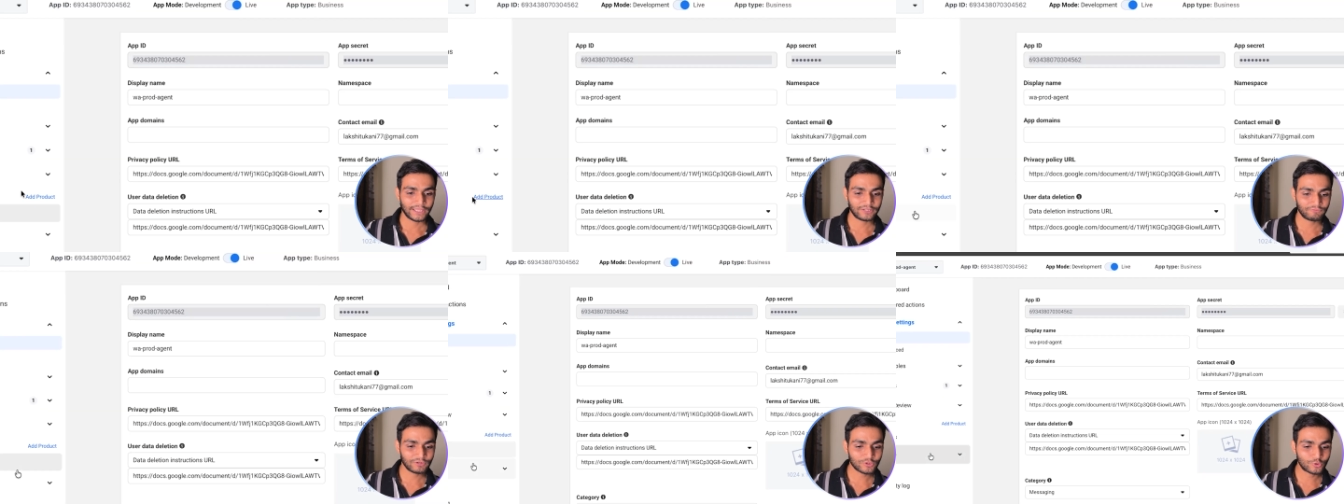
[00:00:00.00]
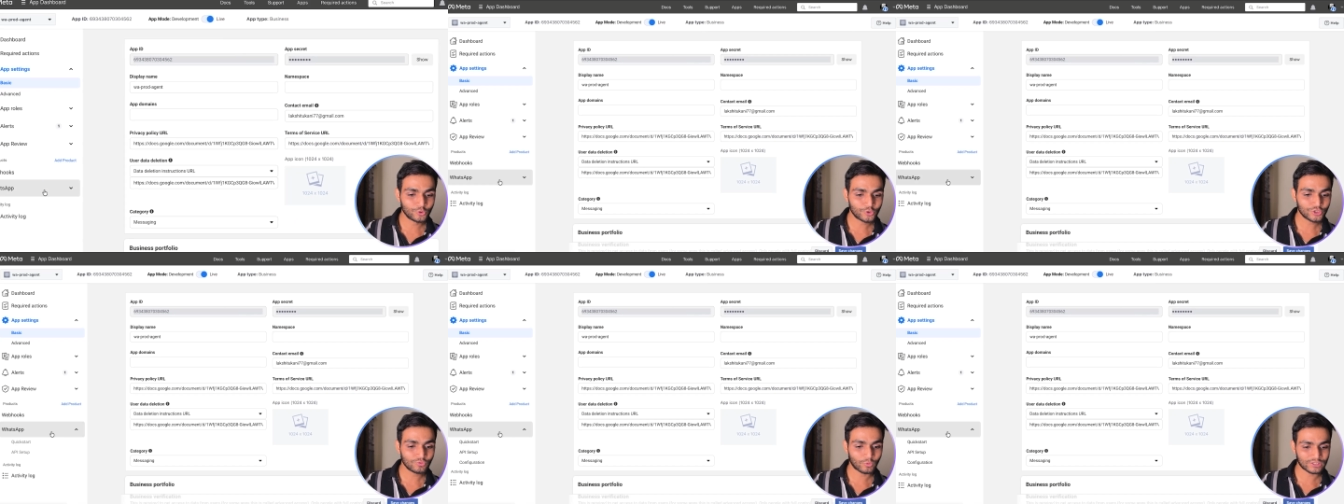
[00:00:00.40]
and we'll go
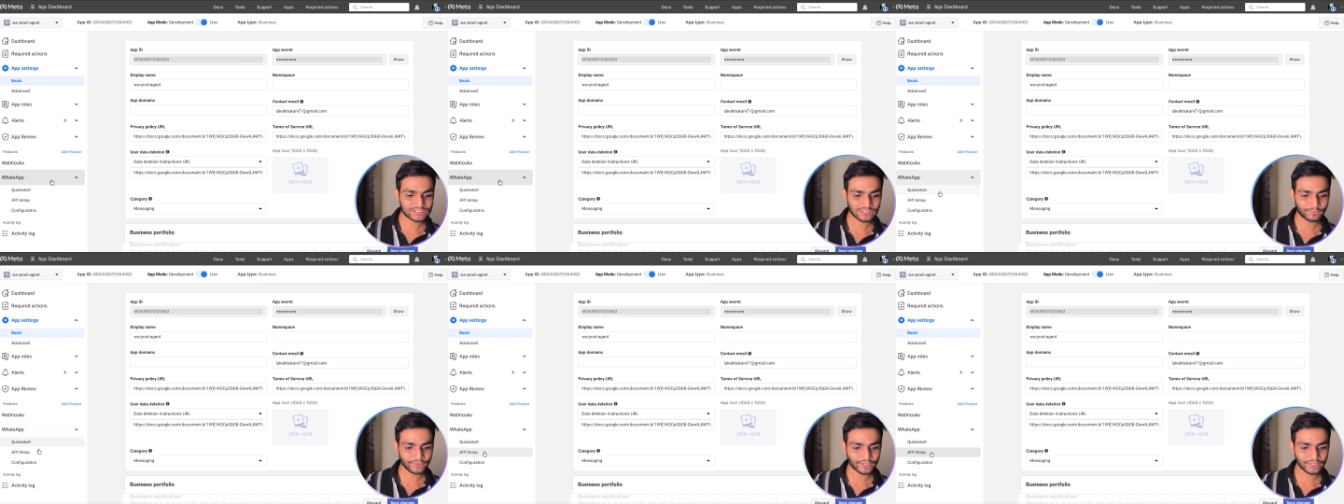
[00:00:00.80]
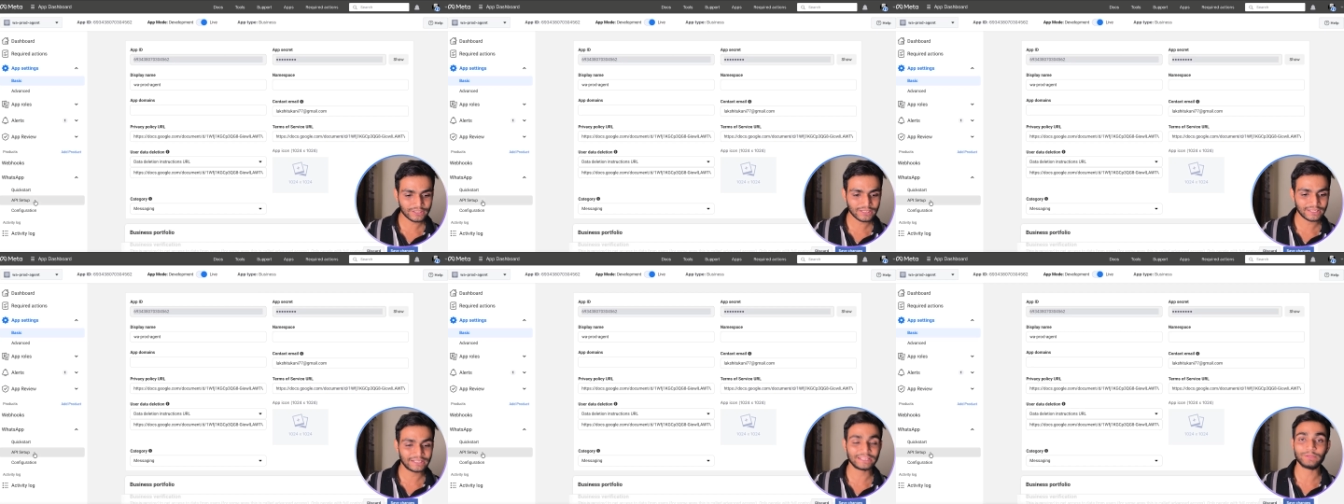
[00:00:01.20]
to the WhatsApp again
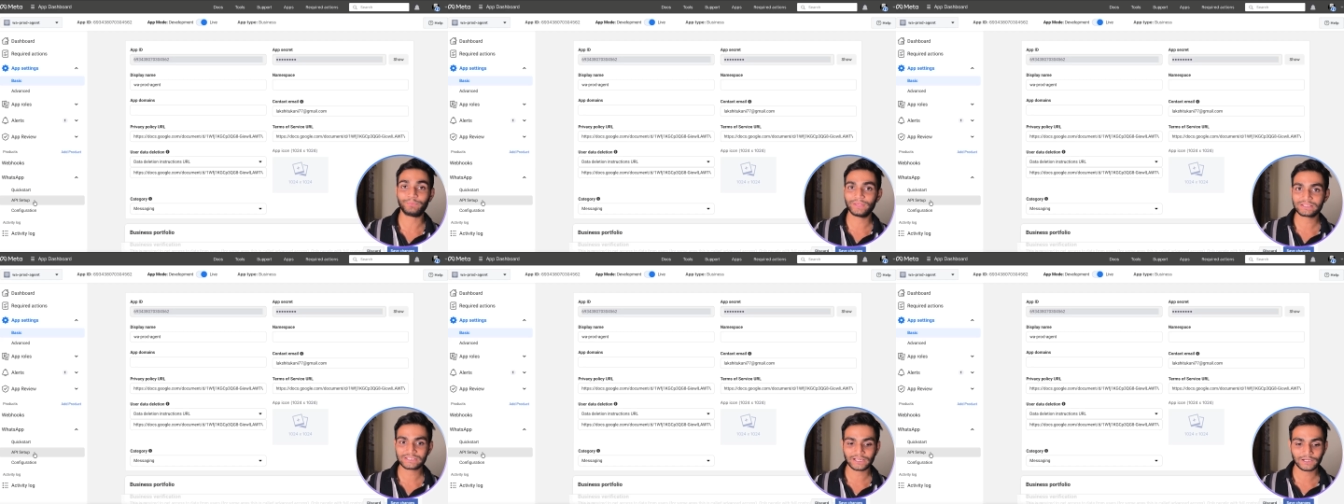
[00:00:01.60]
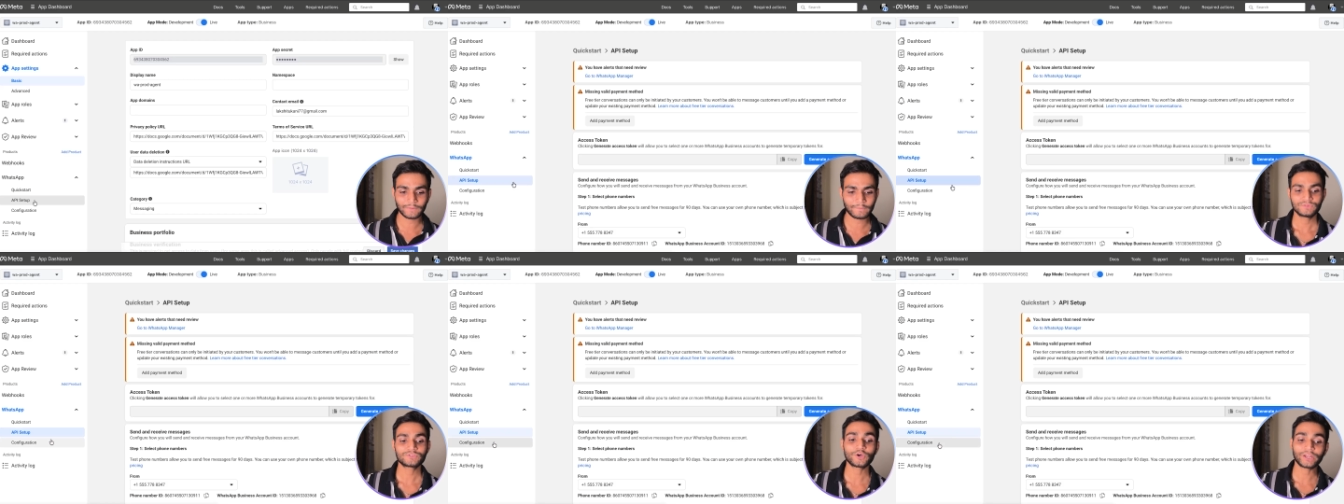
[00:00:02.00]
in API
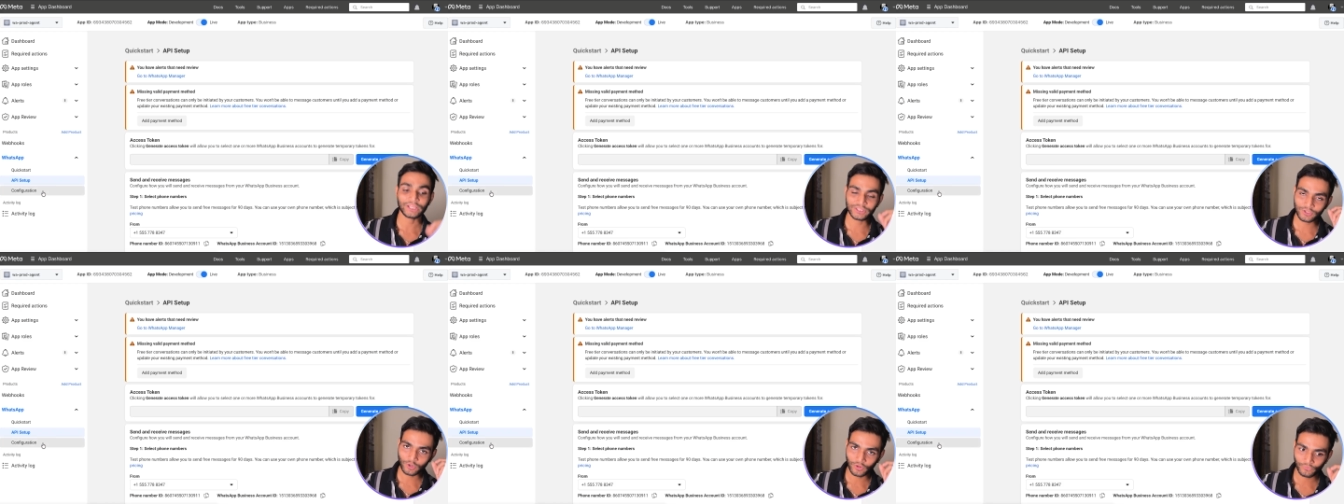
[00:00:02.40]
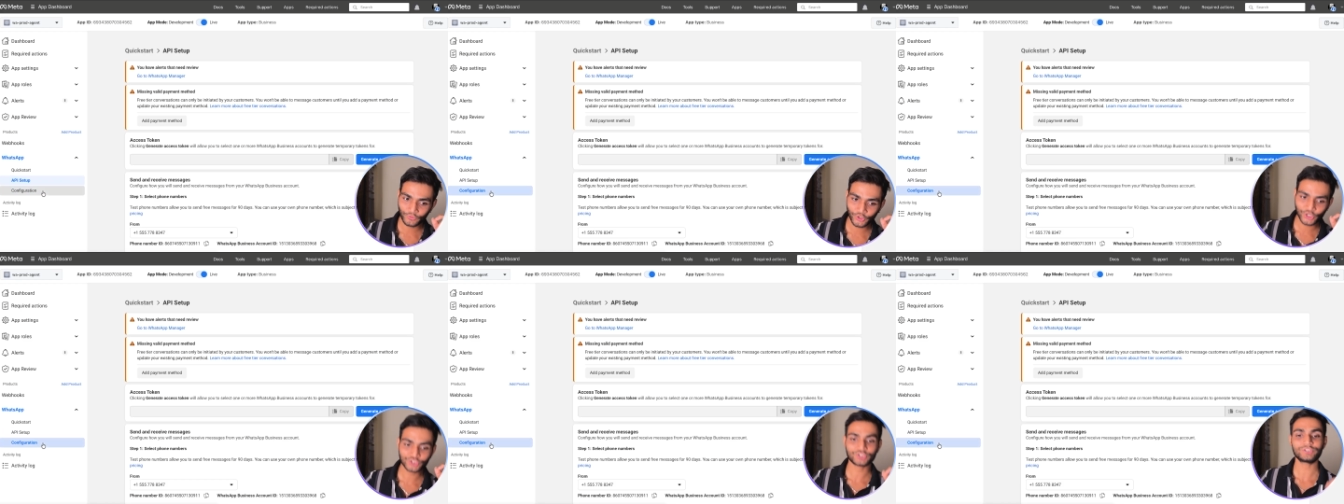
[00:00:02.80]
setup. Sorry, in the
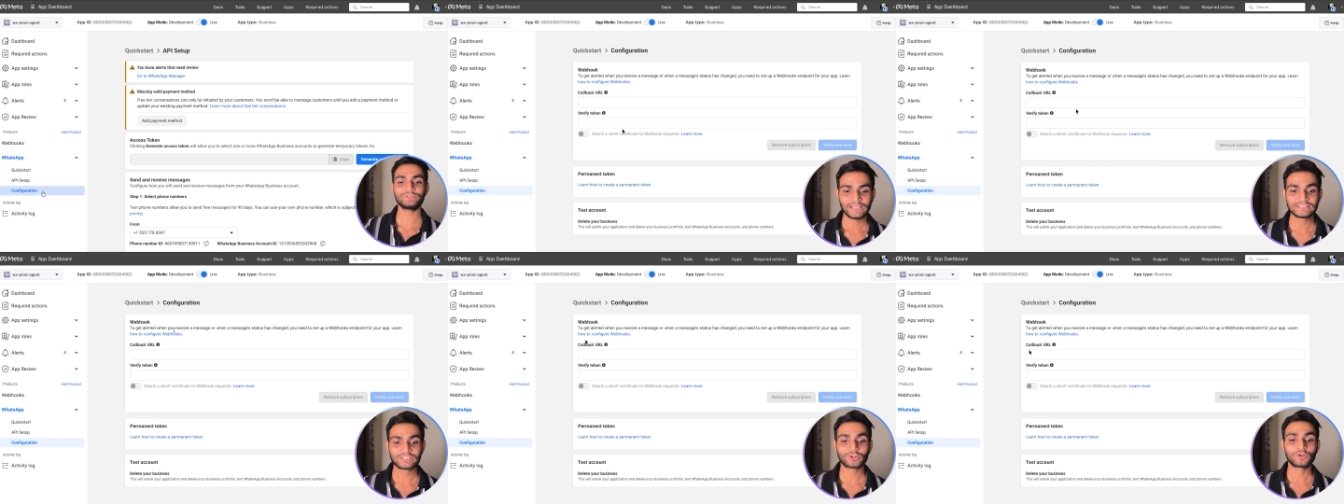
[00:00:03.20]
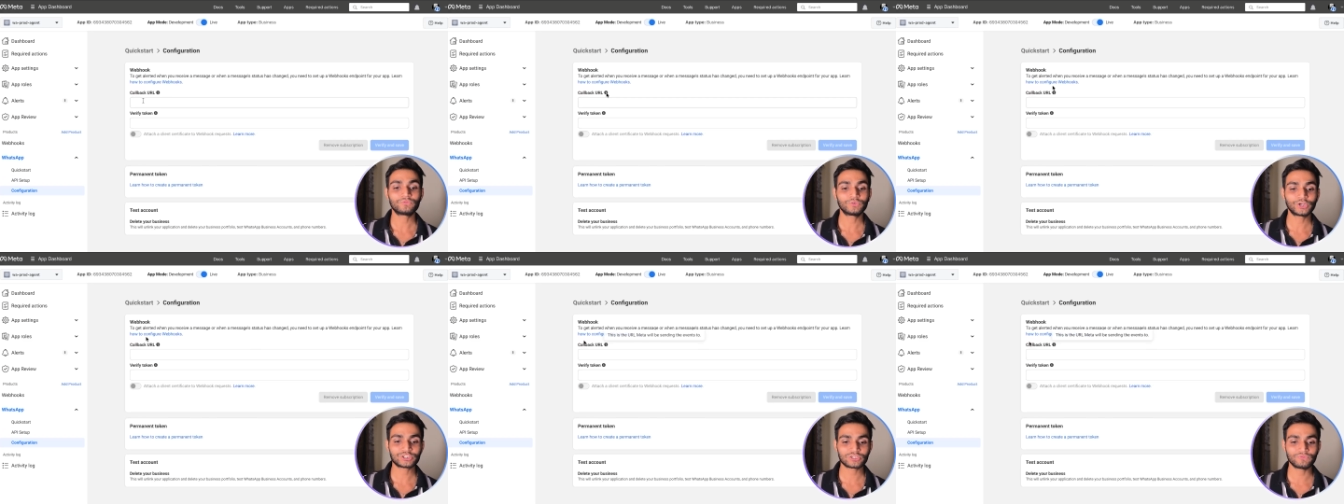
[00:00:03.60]
configuration. In the
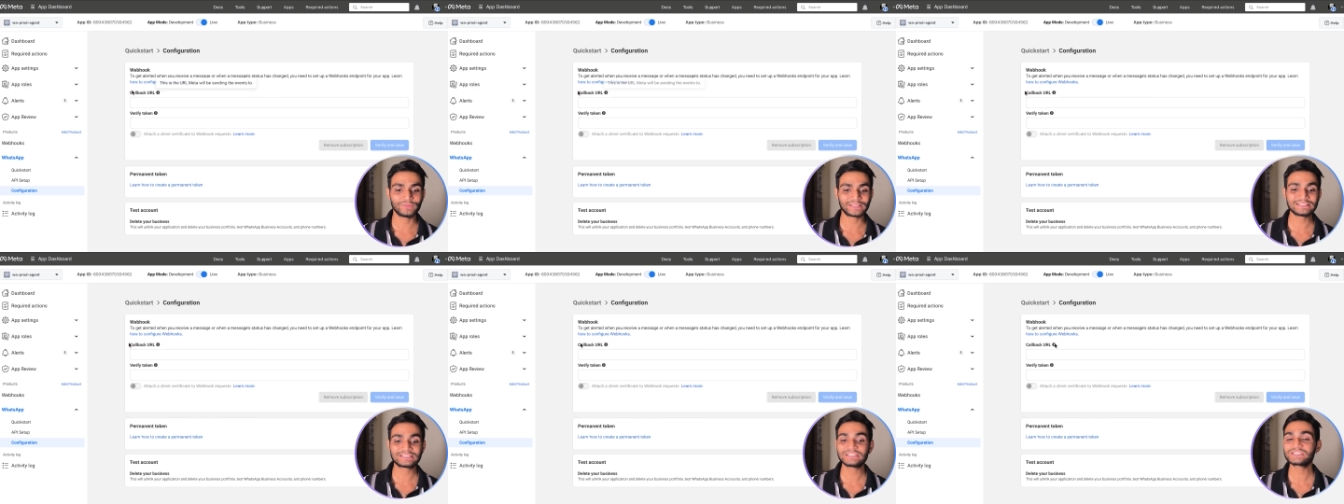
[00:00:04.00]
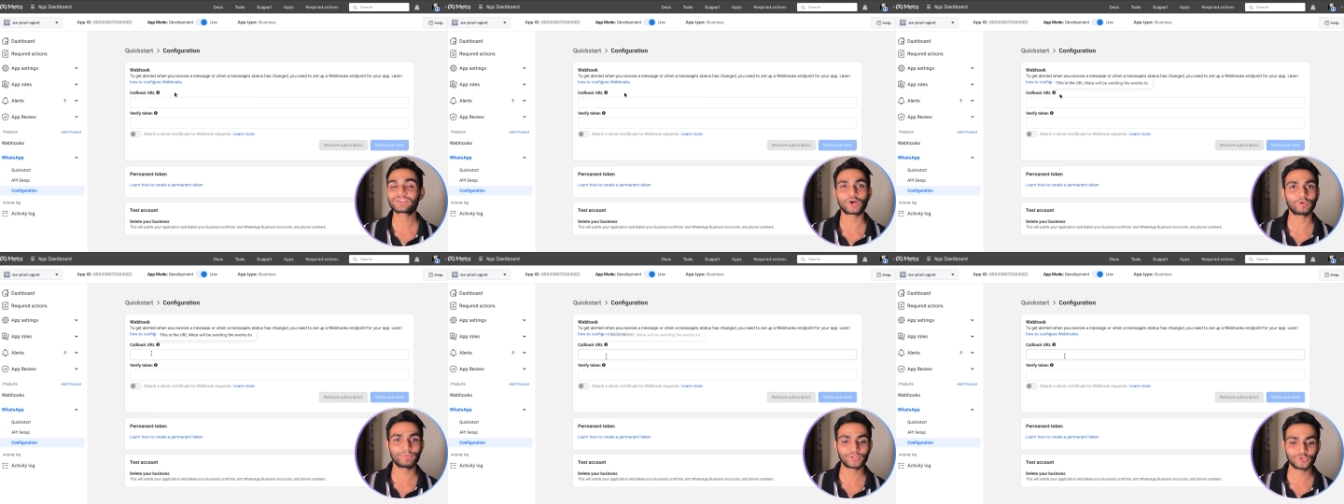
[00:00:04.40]
configuration, we can see this
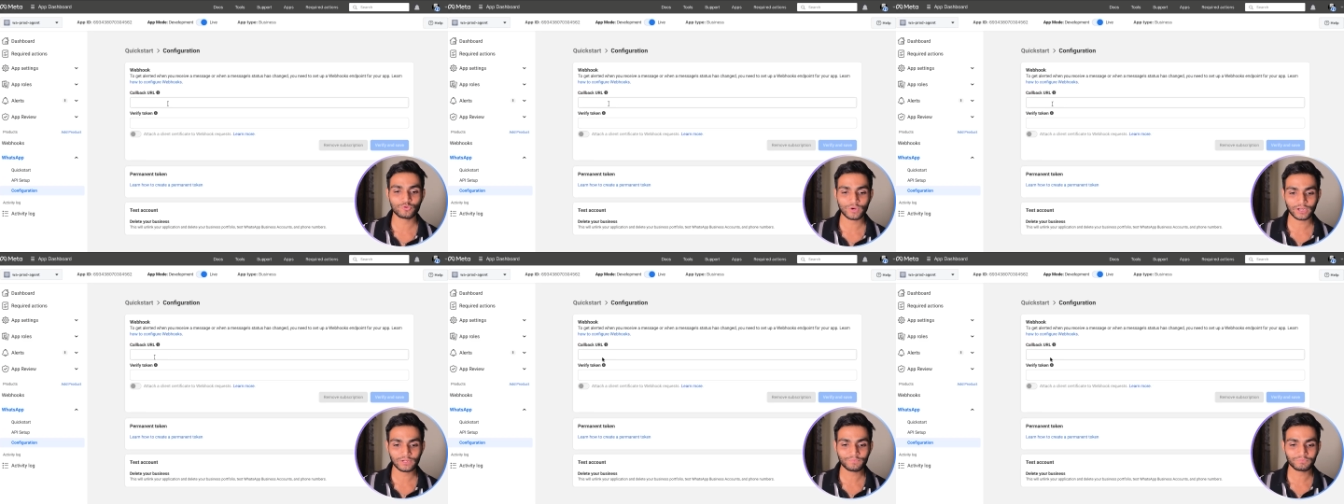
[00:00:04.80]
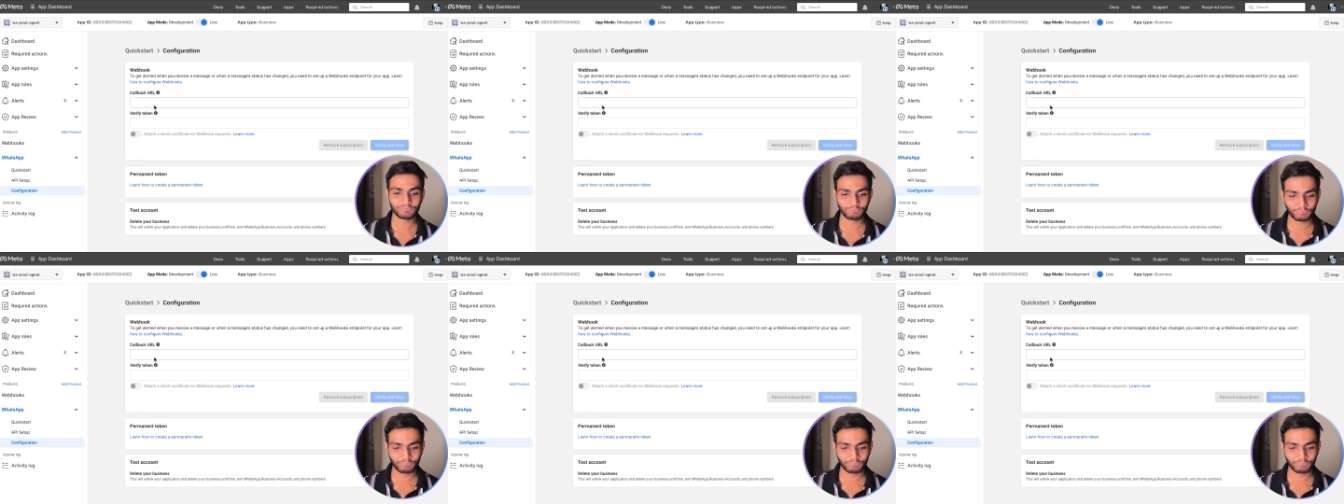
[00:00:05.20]
callback URL.